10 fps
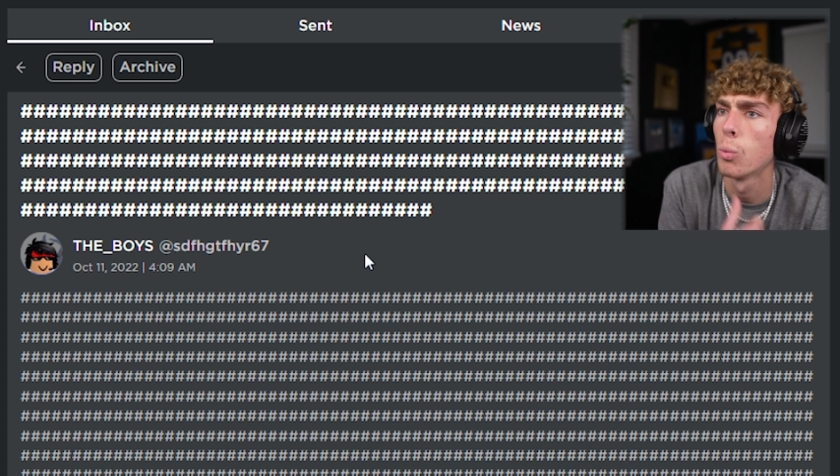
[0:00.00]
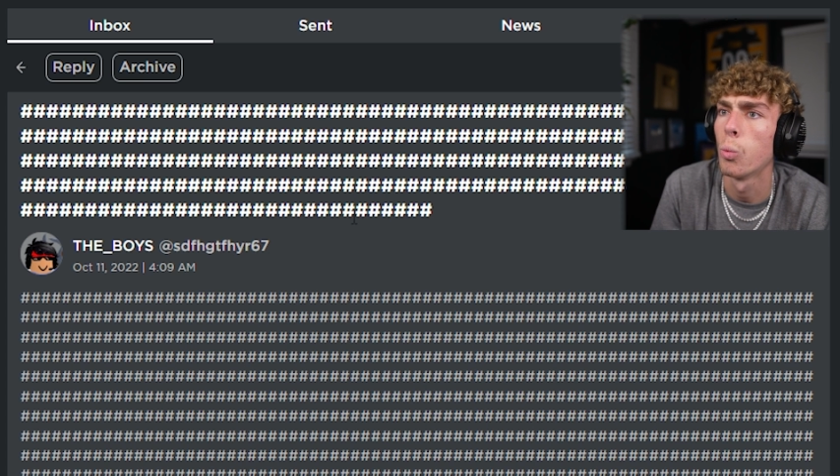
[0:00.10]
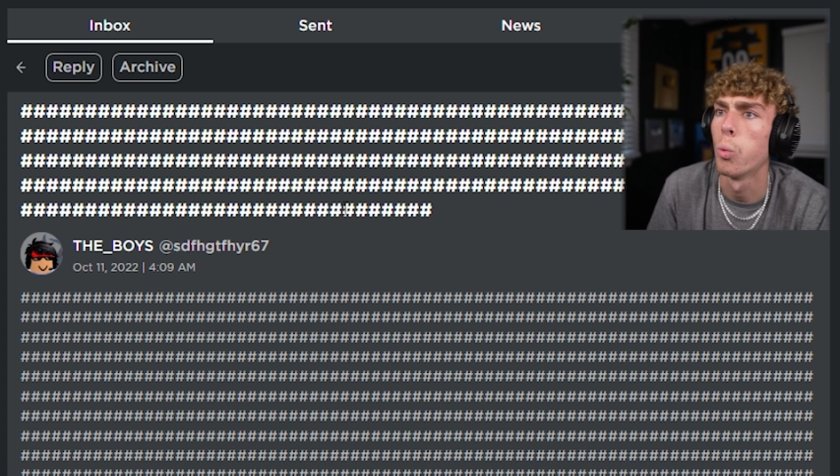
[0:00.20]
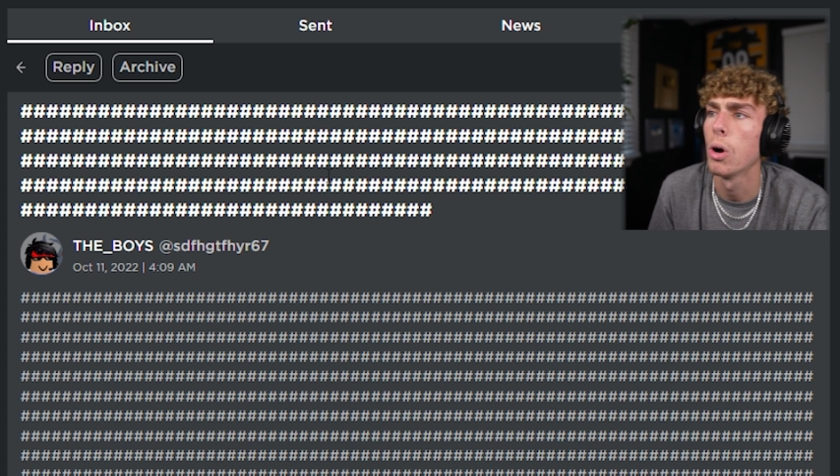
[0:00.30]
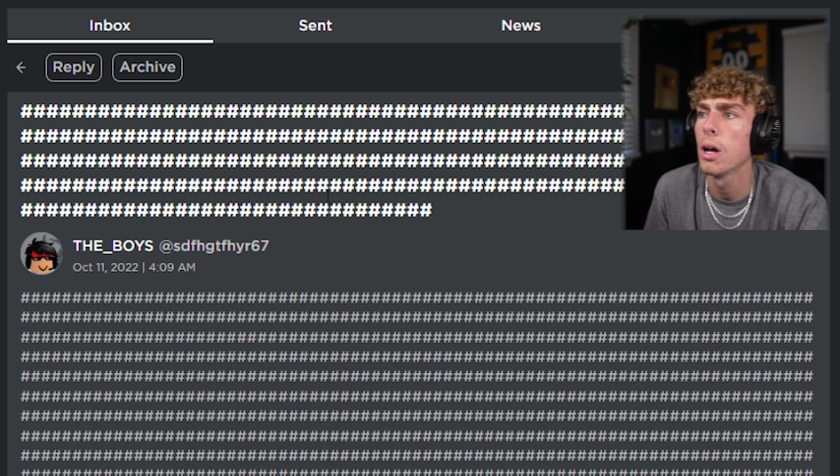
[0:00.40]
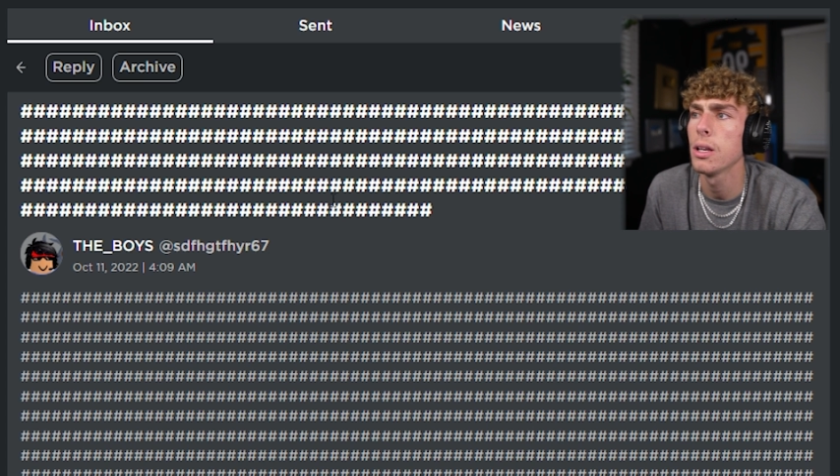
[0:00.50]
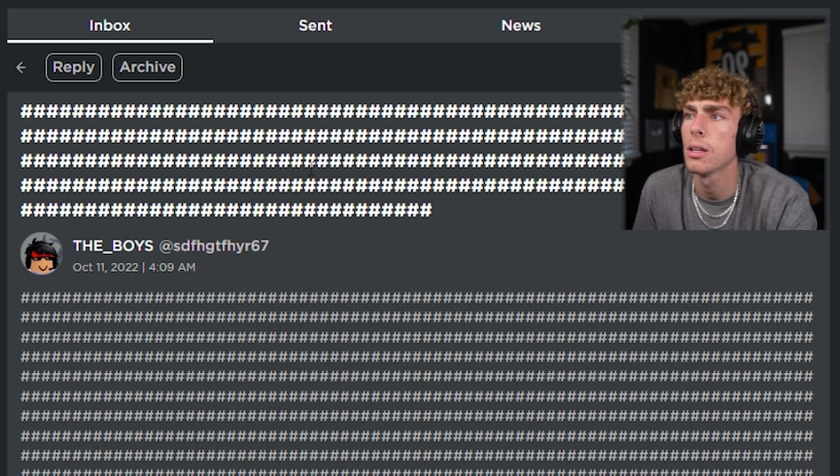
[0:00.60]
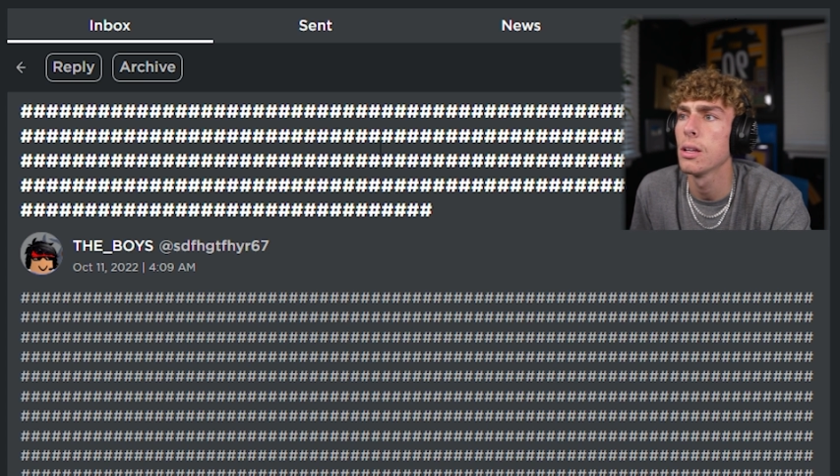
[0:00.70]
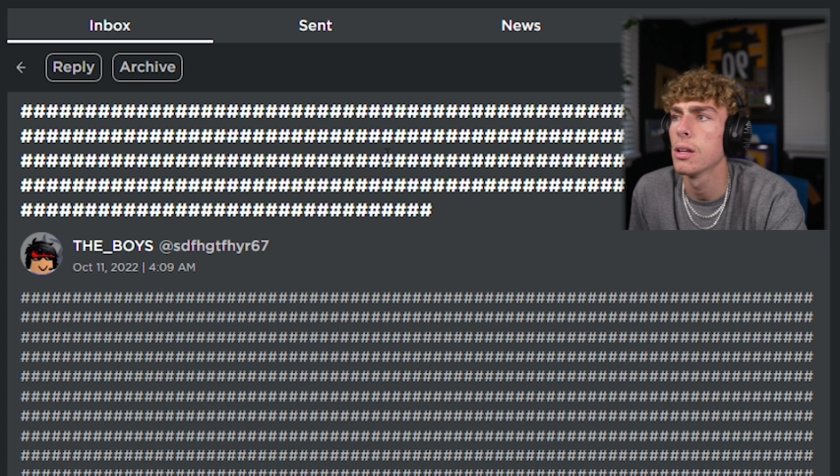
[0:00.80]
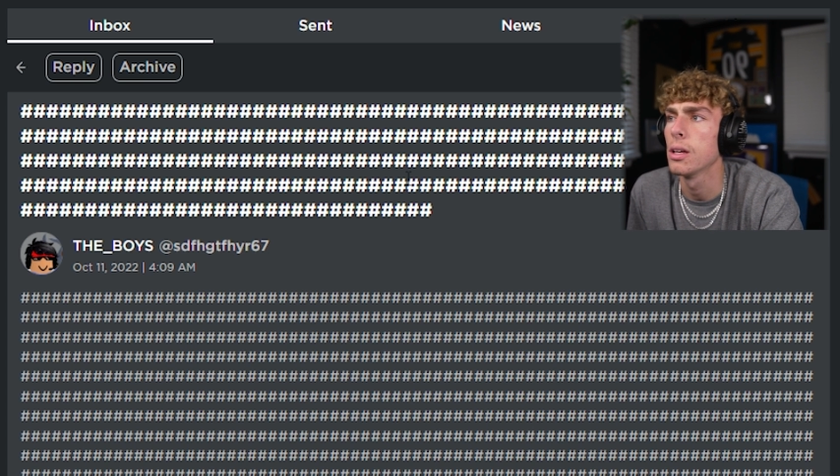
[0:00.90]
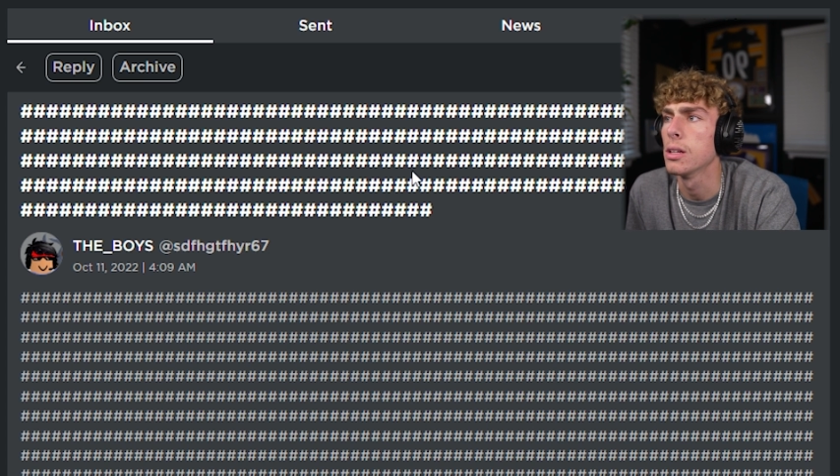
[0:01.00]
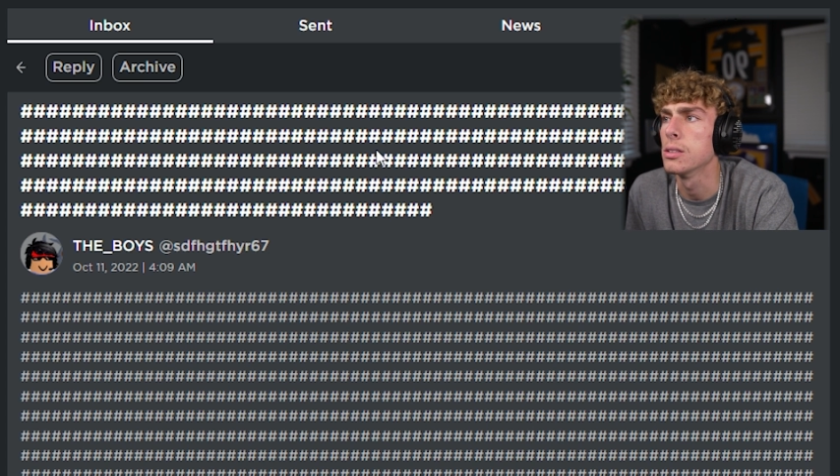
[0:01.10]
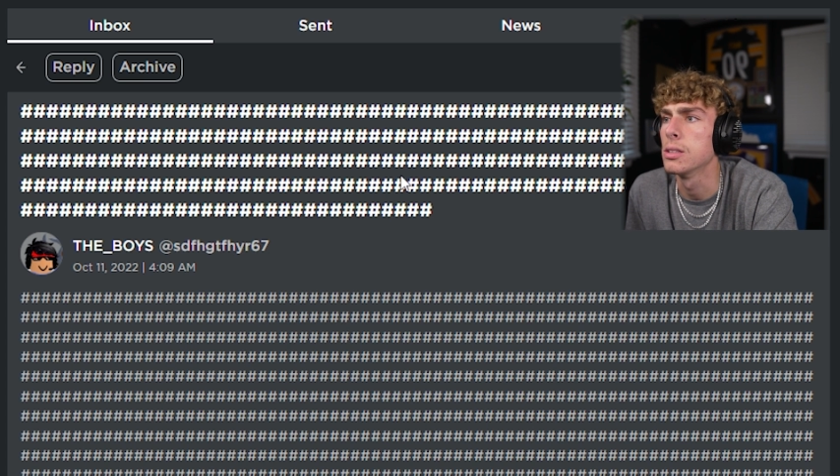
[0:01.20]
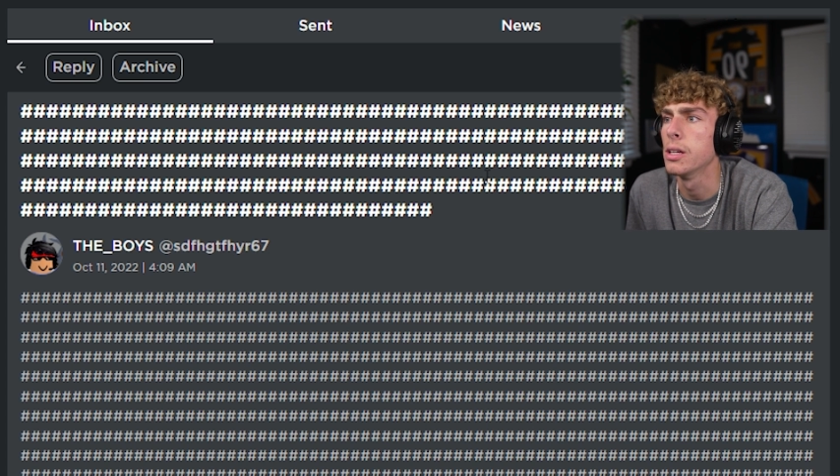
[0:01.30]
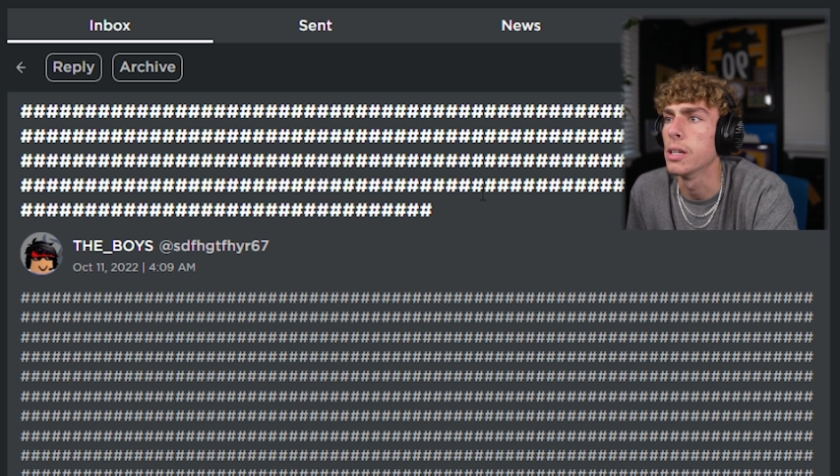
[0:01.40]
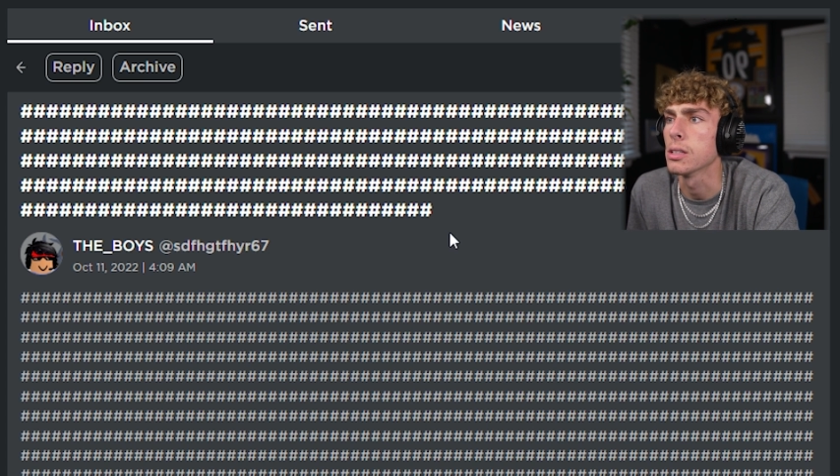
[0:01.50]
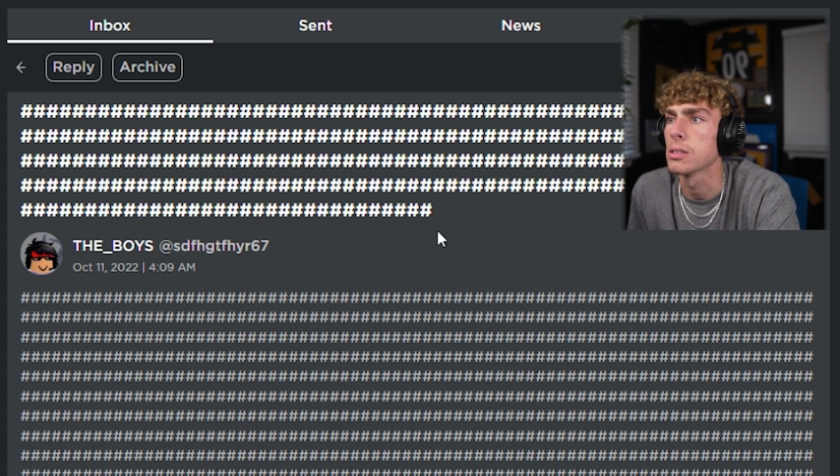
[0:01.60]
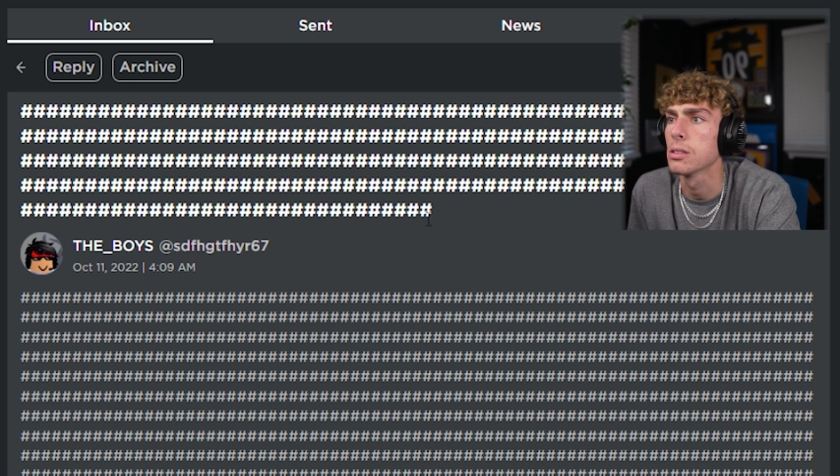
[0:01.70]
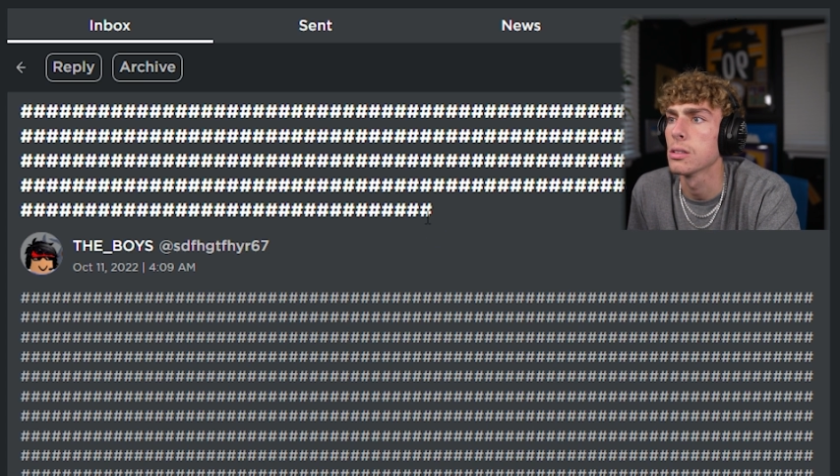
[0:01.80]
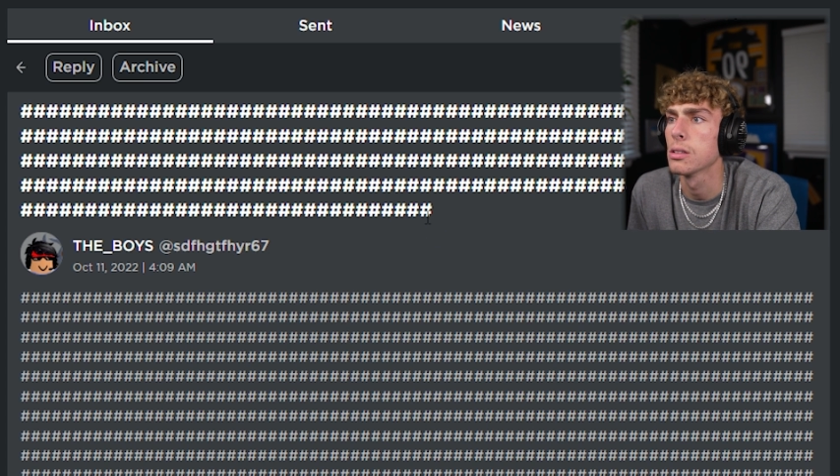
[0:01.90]
what is
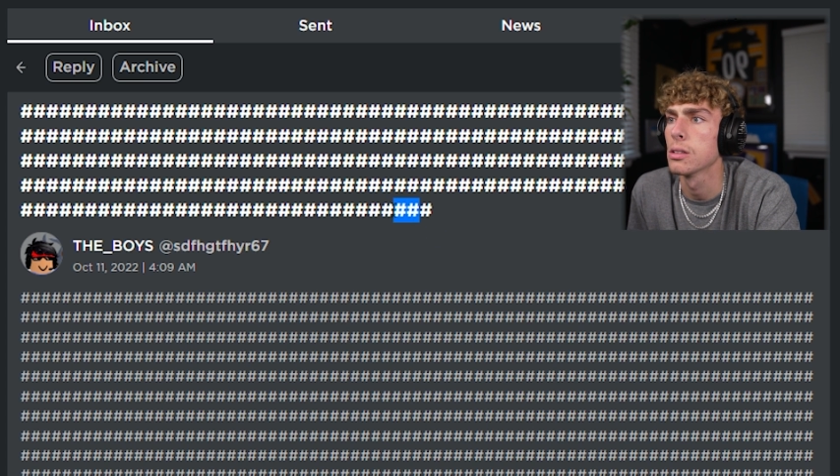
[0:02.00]
this?